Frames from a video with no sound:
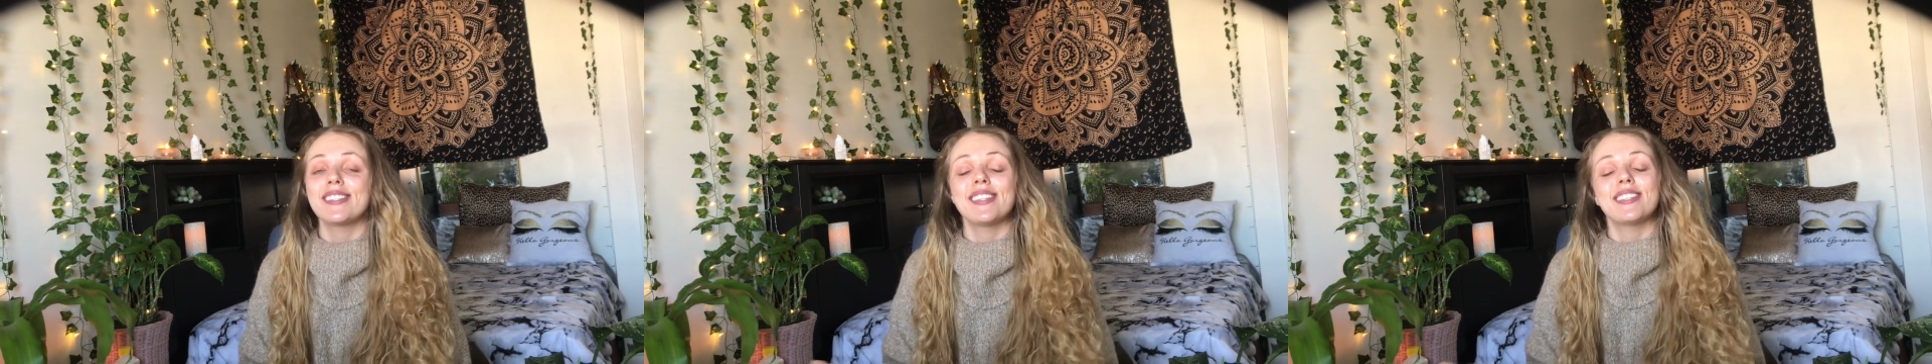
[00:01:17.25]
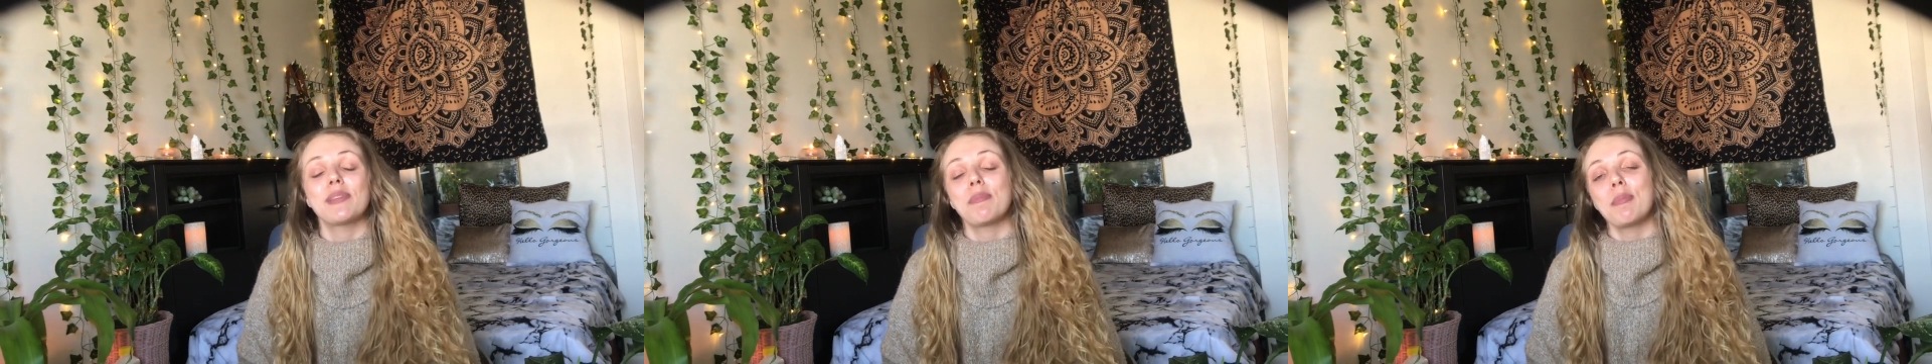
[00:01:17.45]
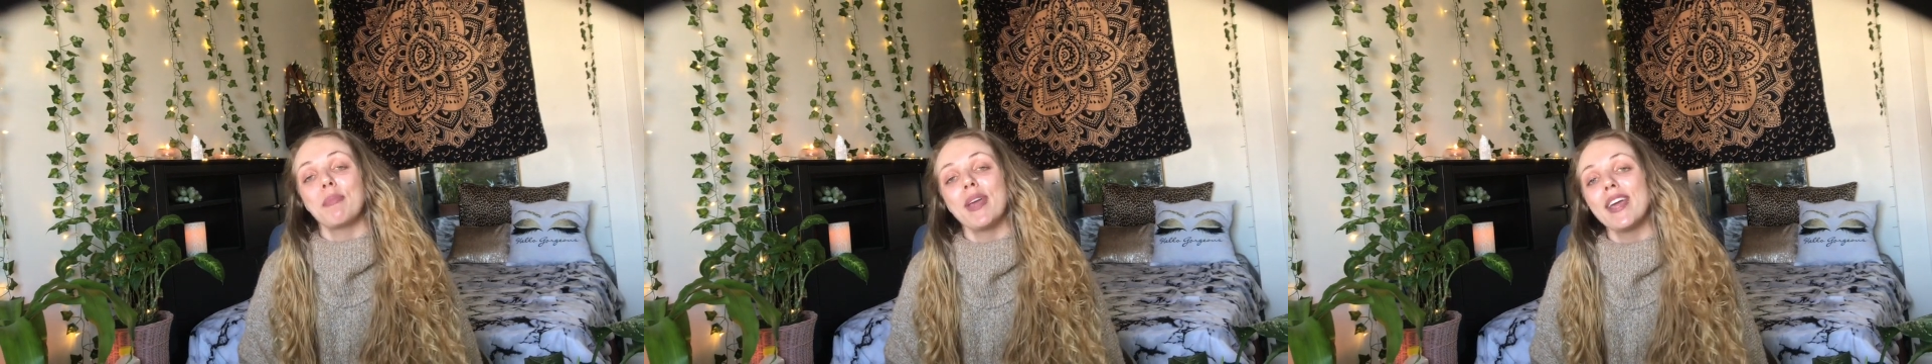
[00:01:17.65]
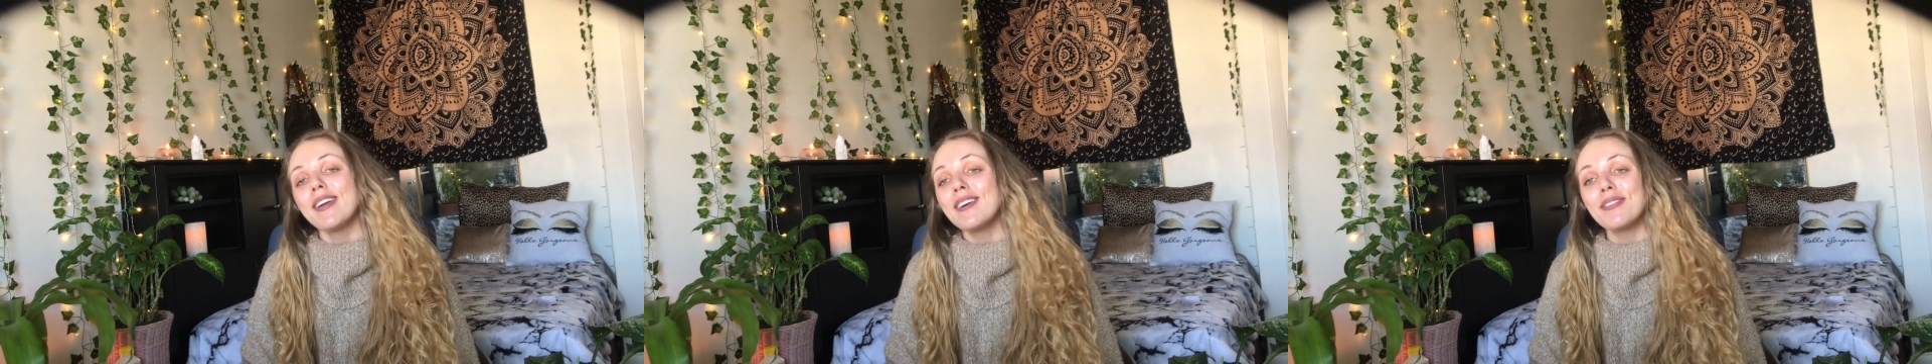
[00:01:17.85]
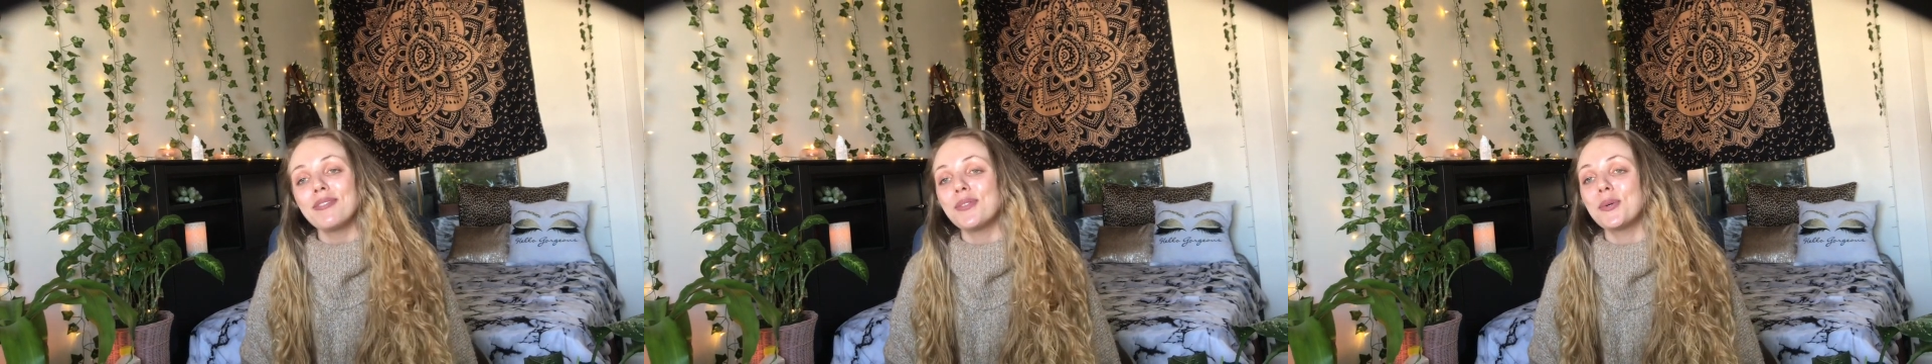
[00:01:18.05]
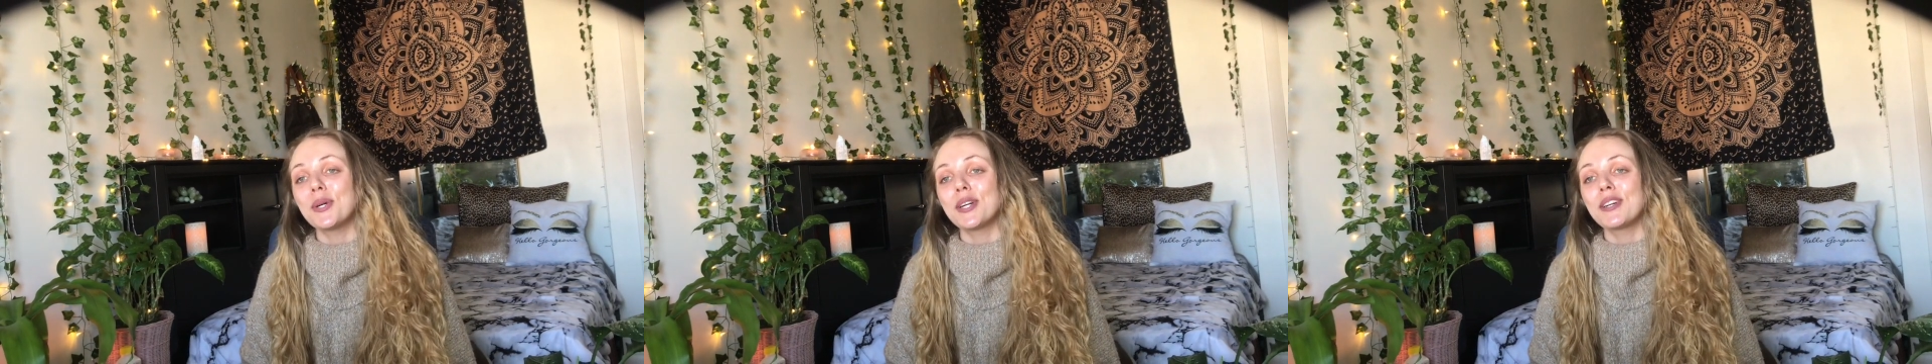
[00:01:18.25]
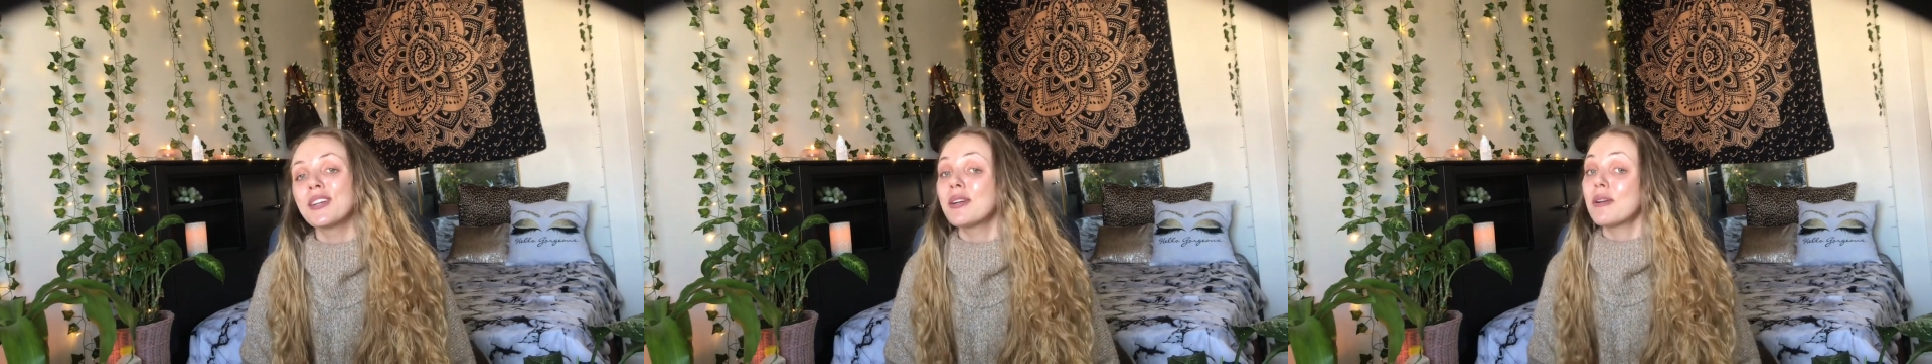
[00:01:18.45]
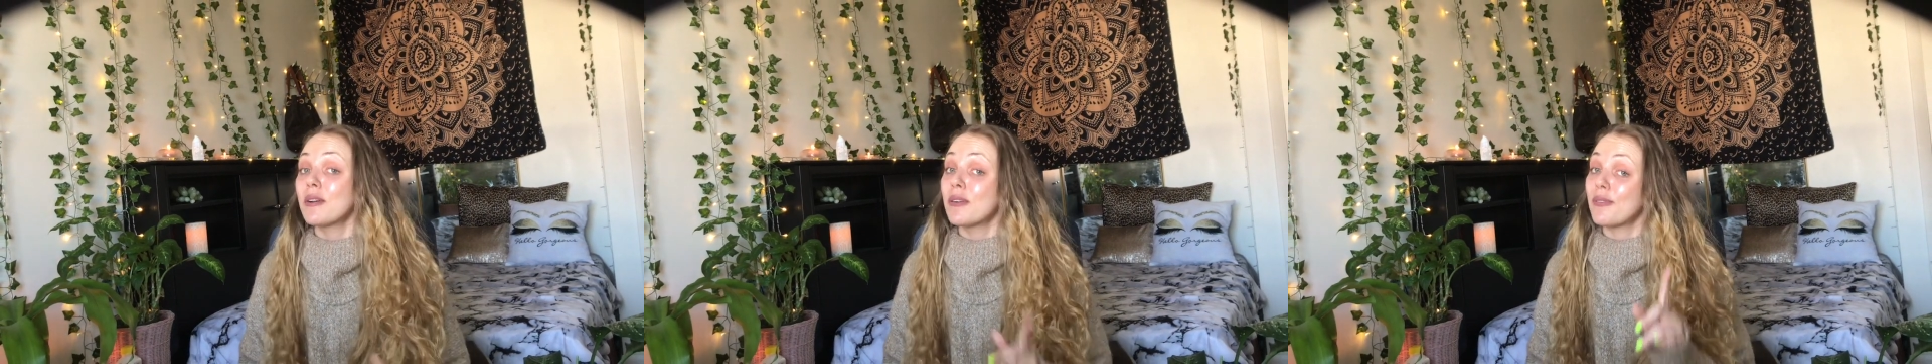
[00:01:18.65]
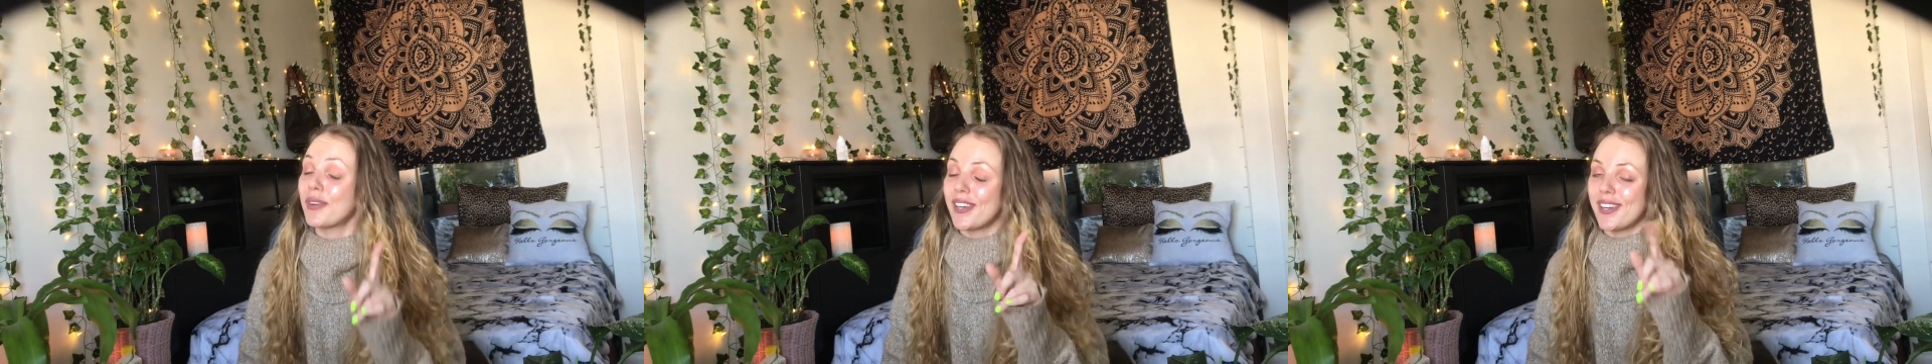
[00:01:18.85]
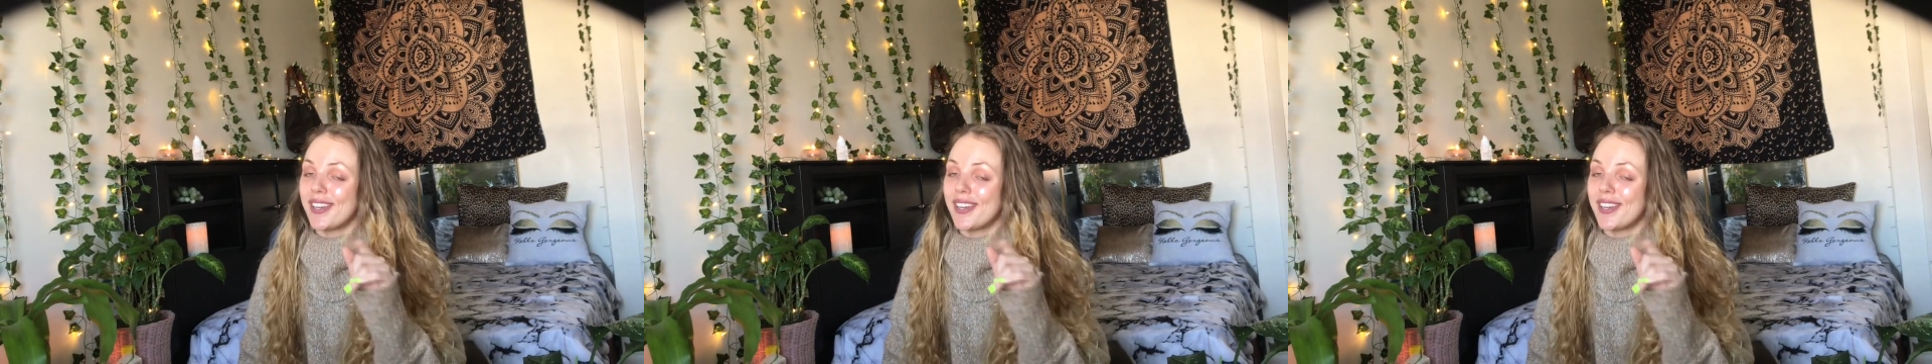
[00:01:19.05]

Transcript: guys need to prepare for